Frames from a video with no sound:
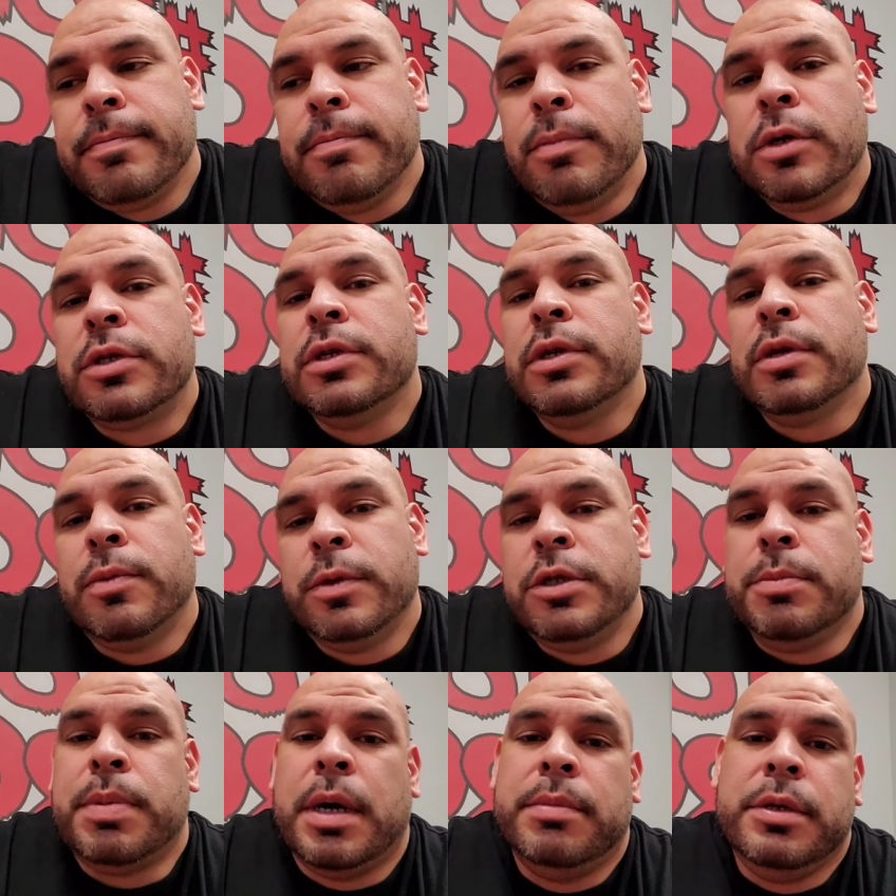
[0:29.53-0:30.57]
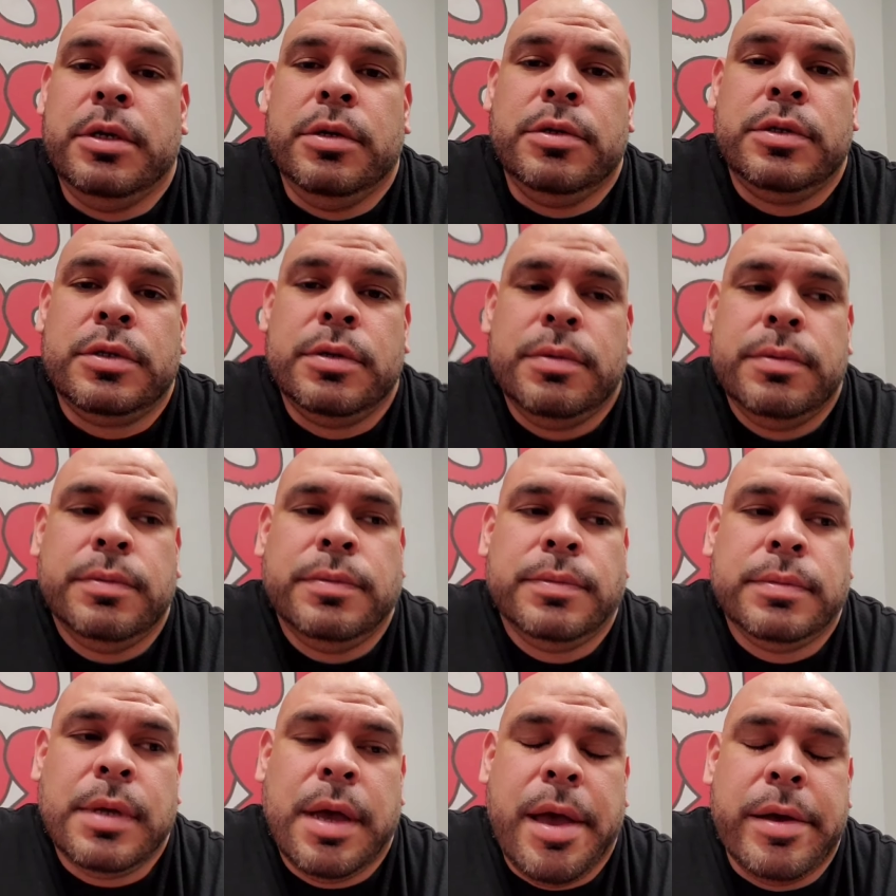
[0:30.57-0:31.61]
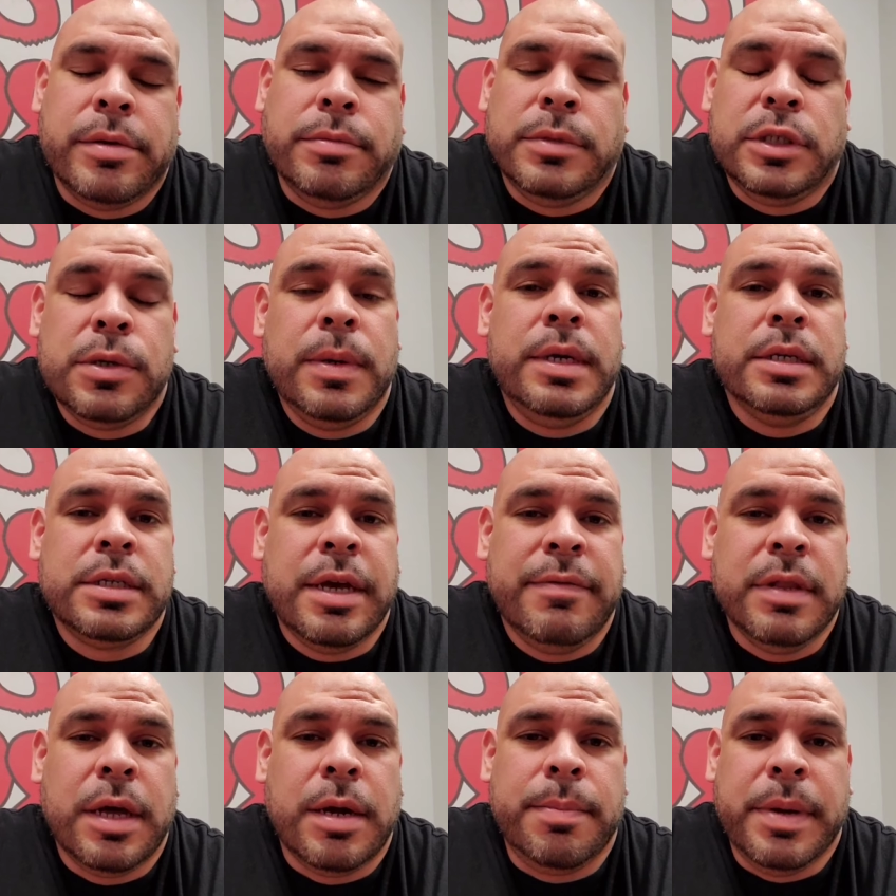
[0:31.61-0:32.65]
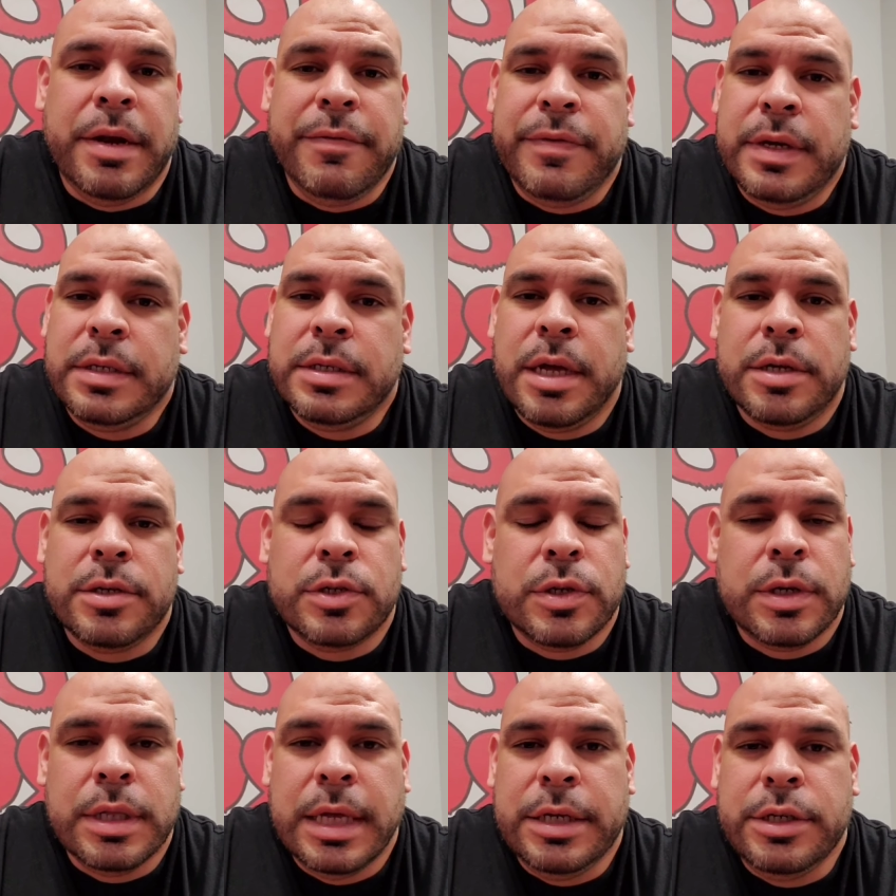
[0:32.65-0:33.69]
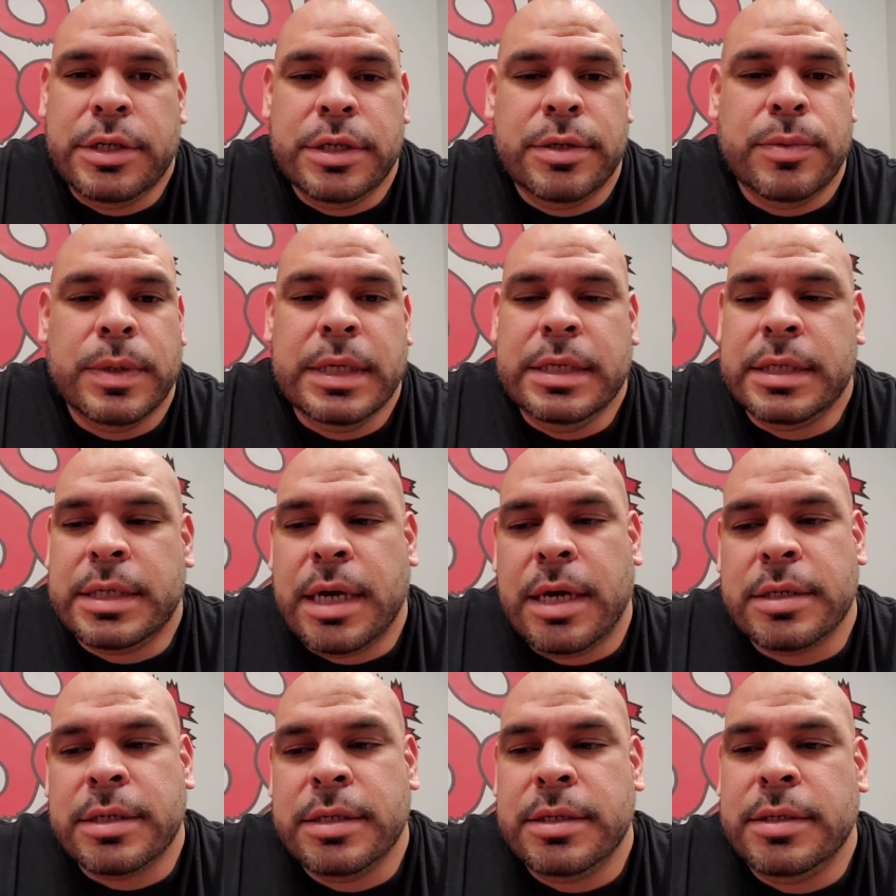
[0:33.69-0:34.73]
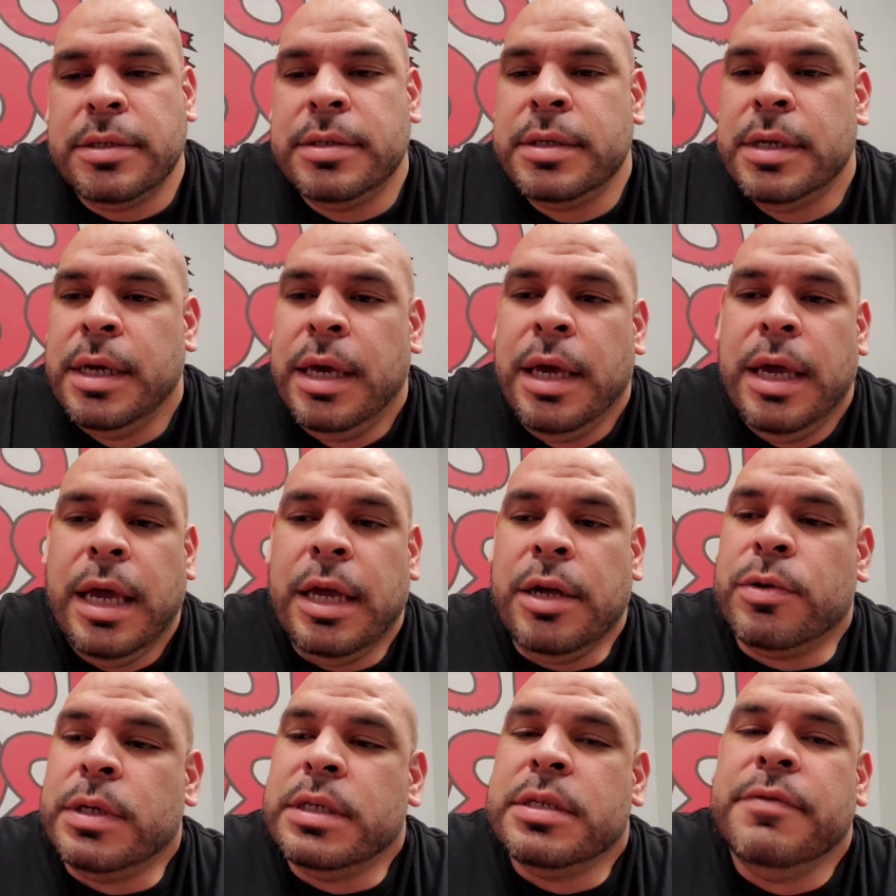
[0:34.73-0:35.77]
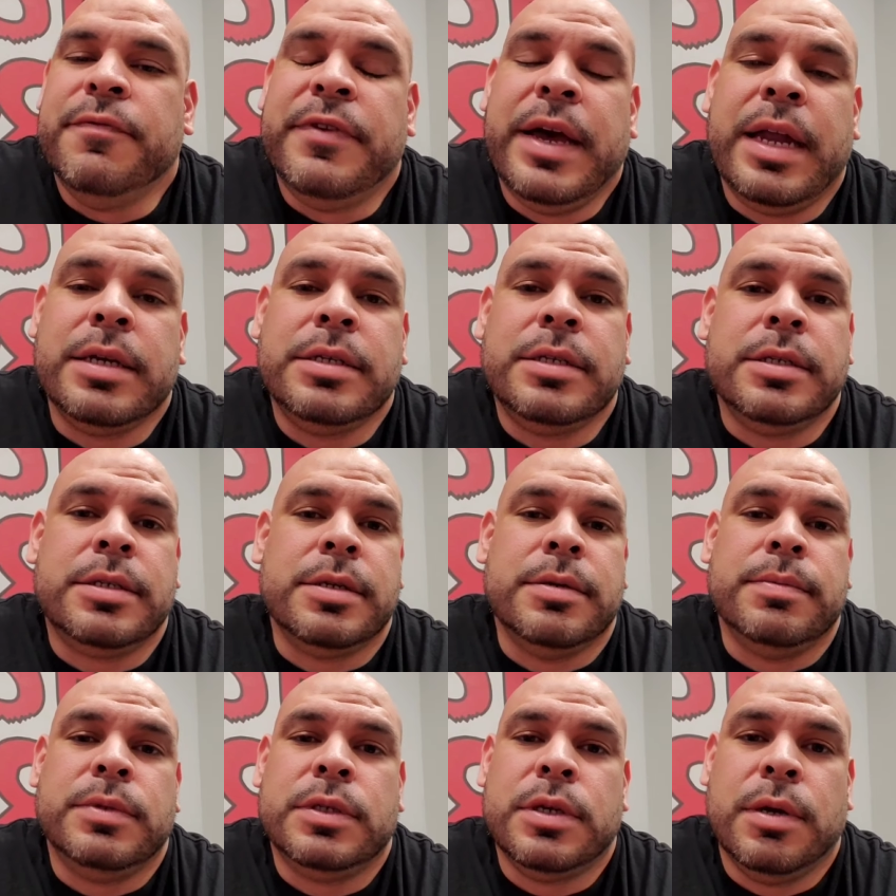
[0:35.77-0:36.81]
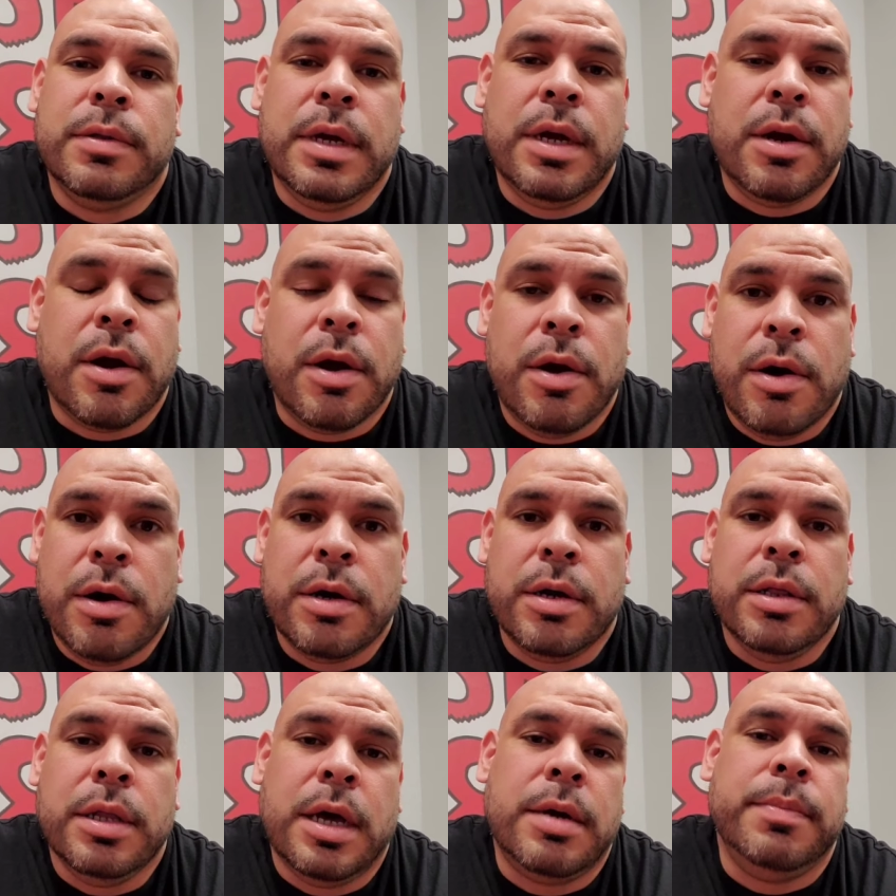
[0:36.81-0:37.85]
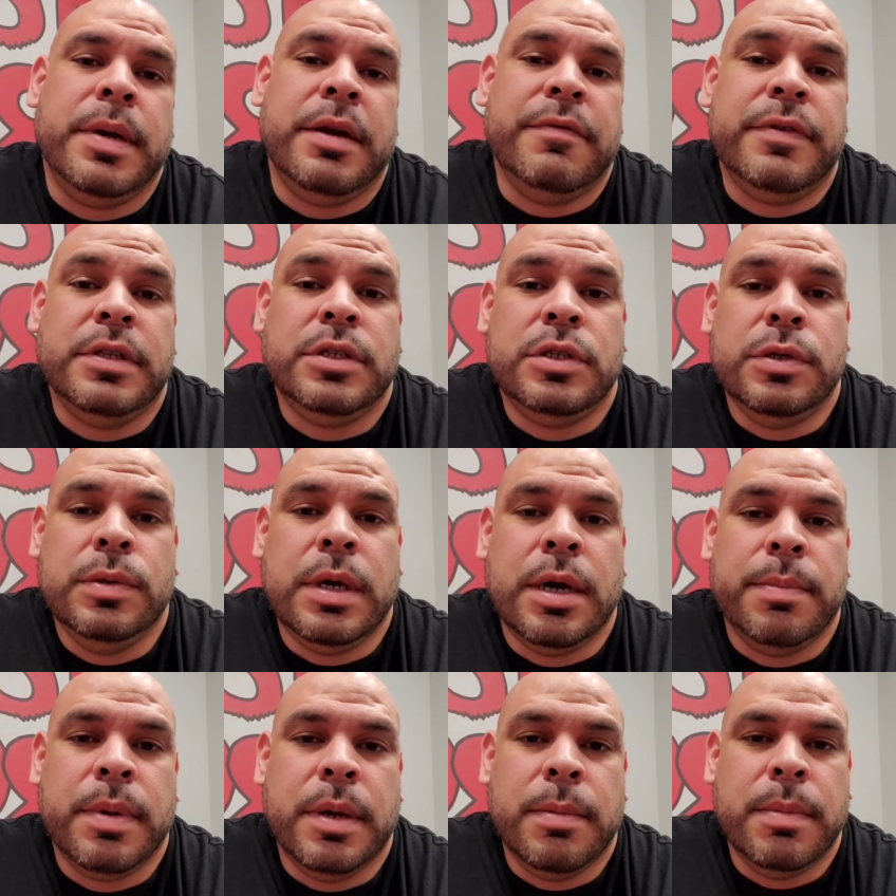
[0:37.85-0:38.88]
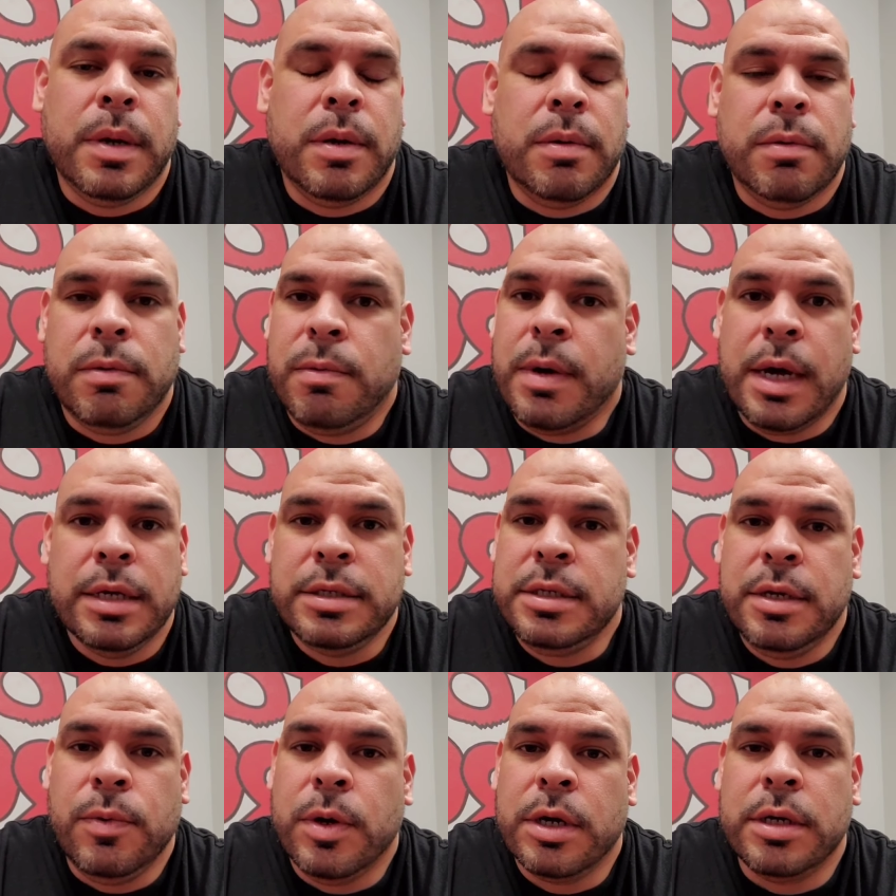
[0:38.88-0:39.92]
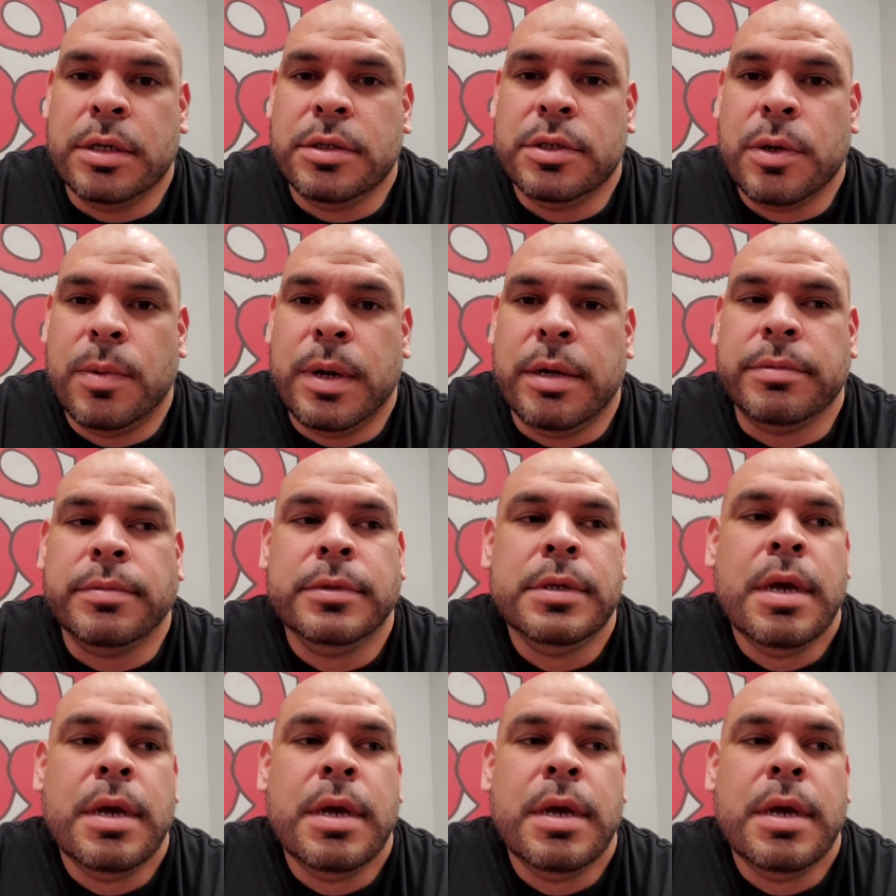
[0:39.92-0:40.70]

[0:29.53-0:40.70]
more so than what you're probably used to. So it does have a lot of benefits, a lot of circulation, release toxins, increase lymphatic system. So there are a lot of benefits to cupping, but why isn't it working so well?